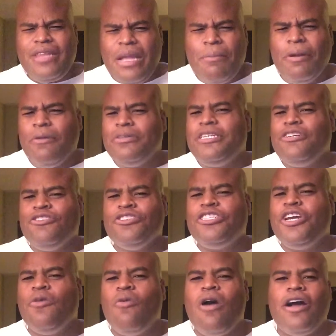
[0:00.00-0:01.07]
But it was
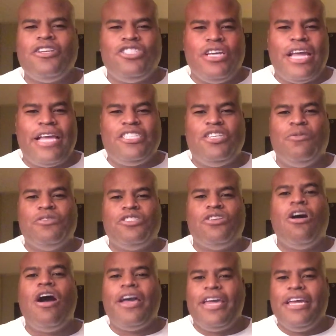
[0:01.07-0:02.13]
interesting watching as she was
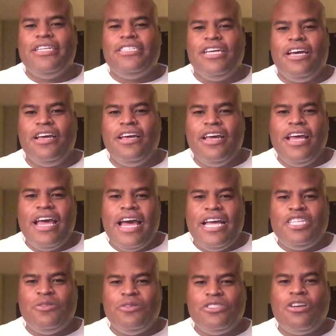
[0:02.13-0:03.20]
talking to
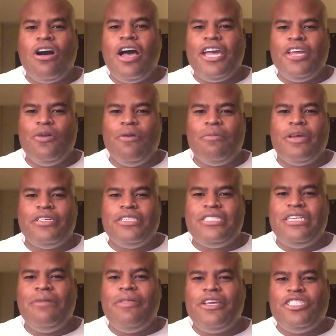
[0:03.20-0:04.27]
him, because it
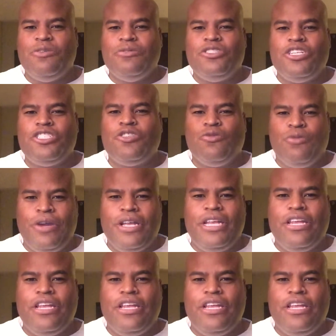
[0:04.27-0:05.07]
seemed that she was just really